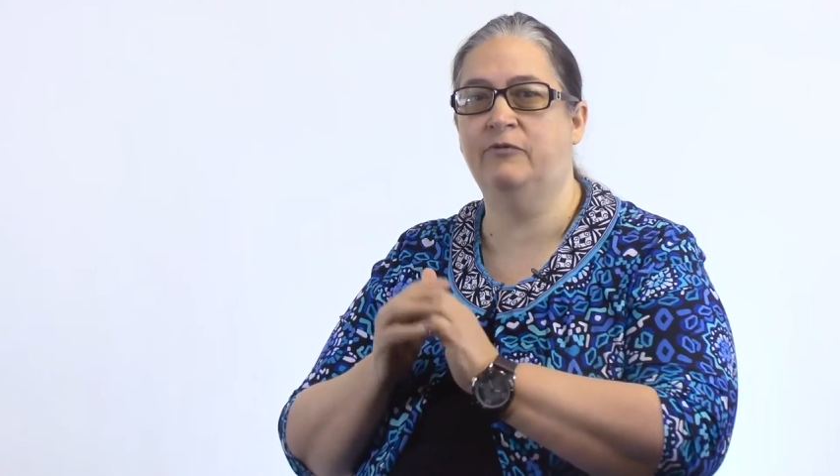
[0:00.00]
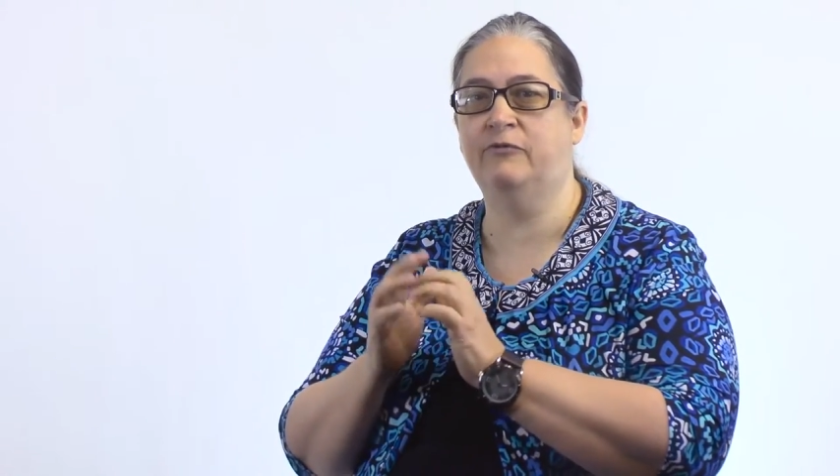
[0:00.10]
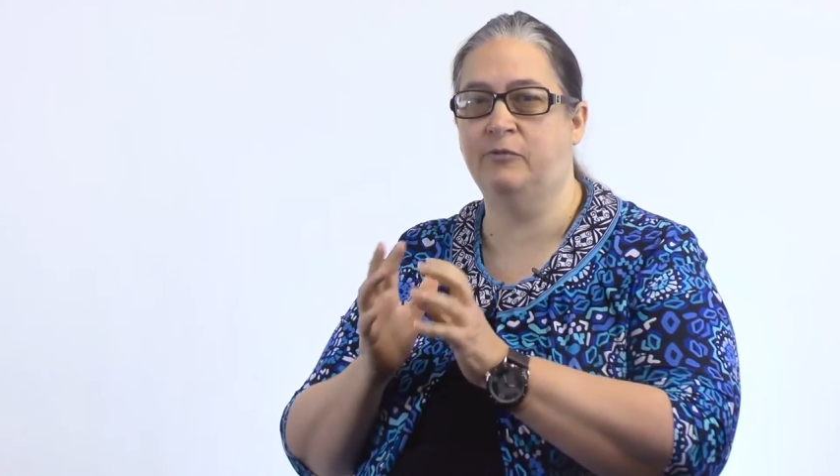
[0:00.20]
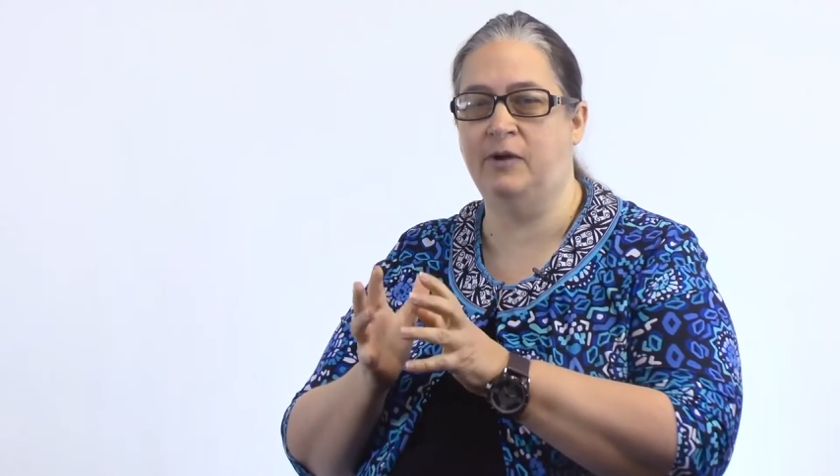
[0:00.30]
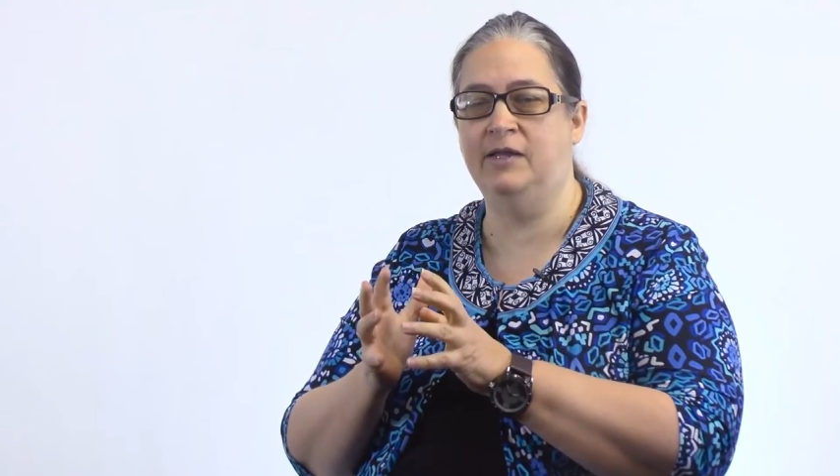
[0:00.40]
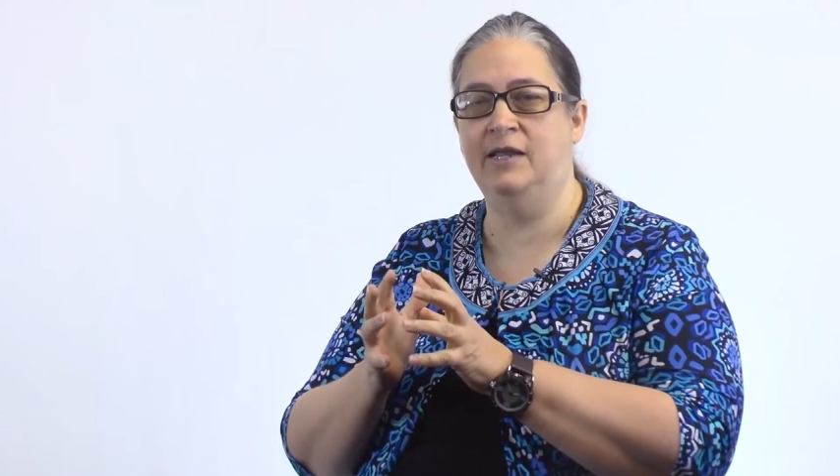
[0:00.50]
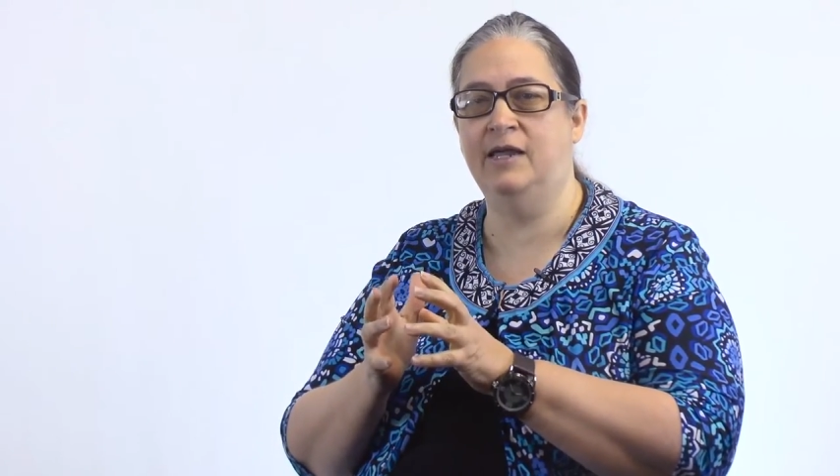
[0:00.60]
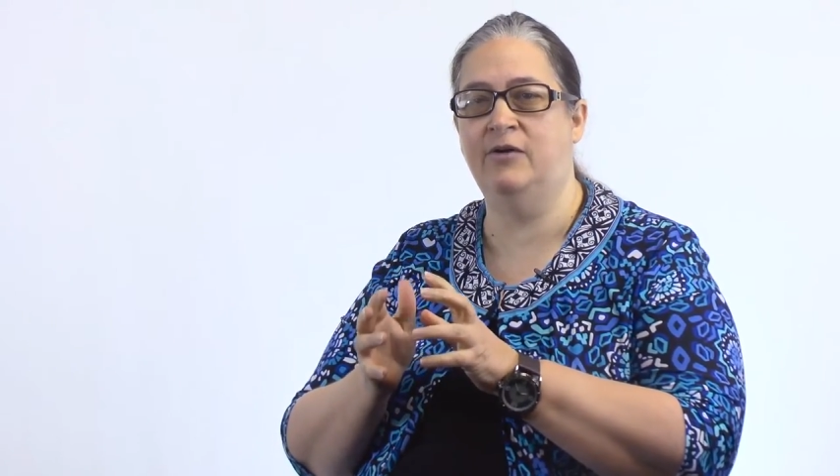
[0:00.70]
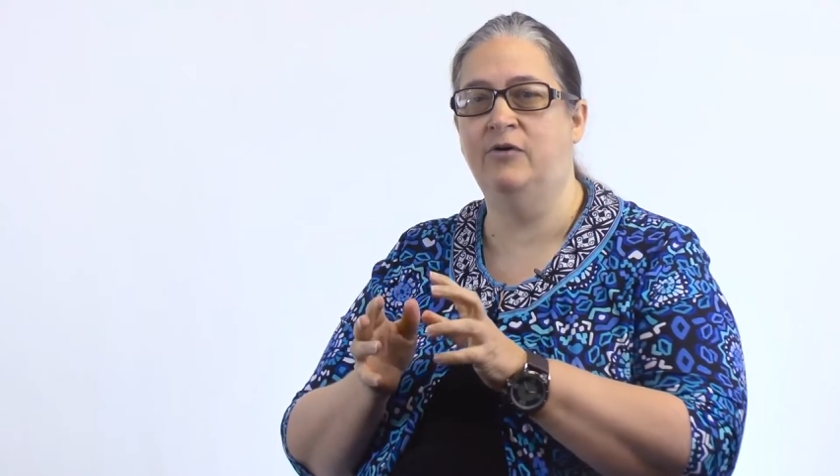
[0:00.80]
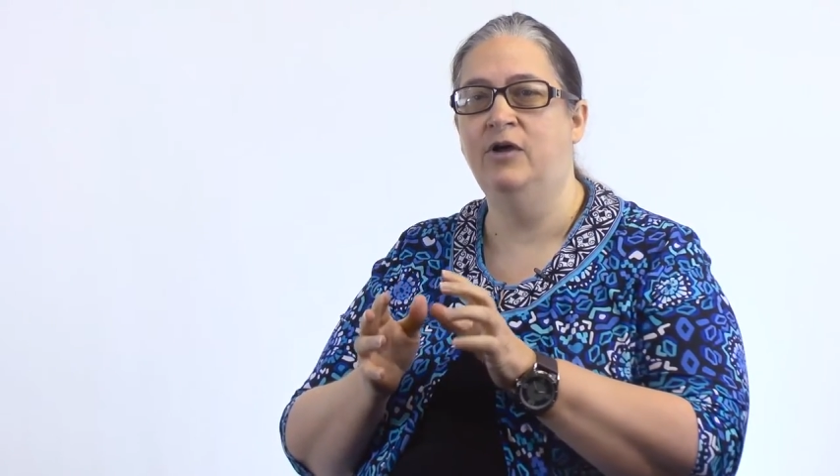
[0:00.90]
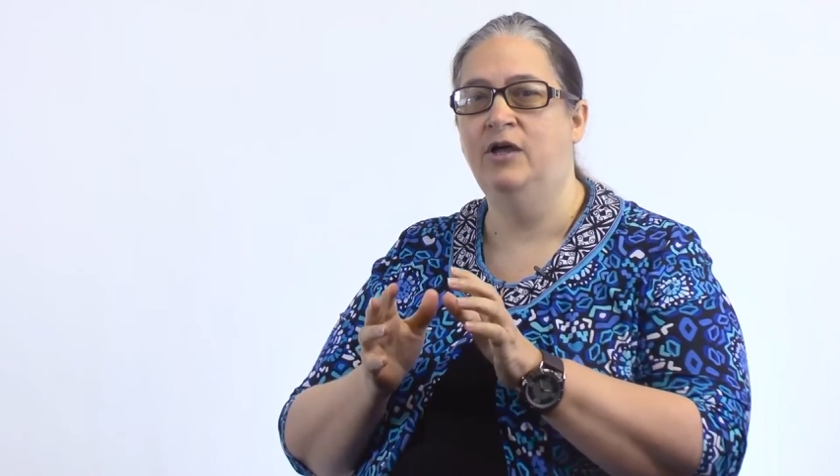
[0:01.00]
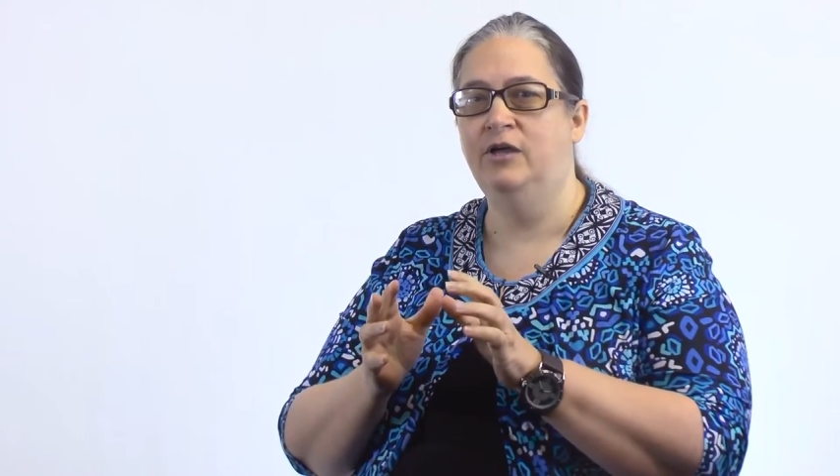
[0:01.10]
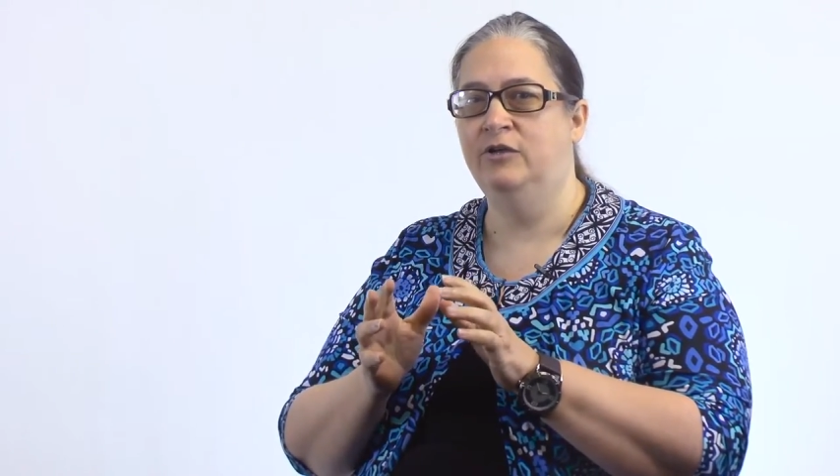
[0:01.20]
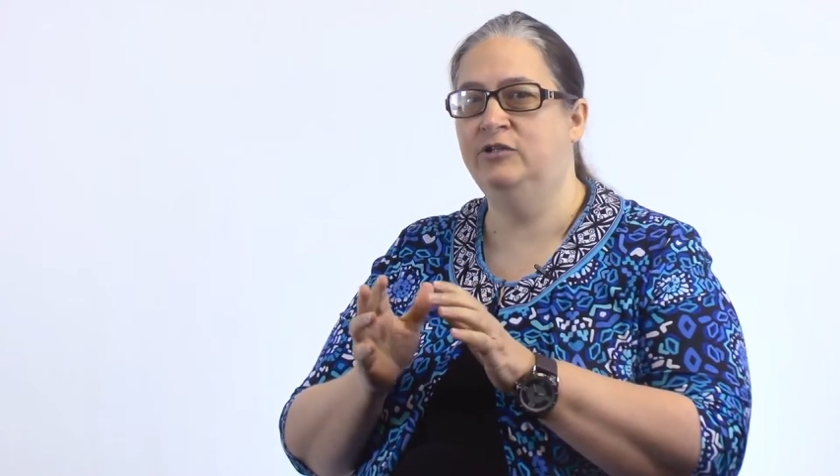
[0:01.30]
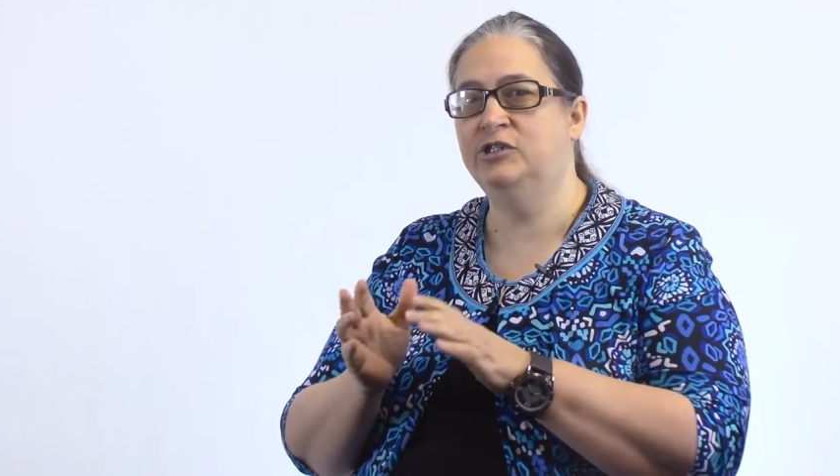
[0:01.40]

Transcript: But for right now, you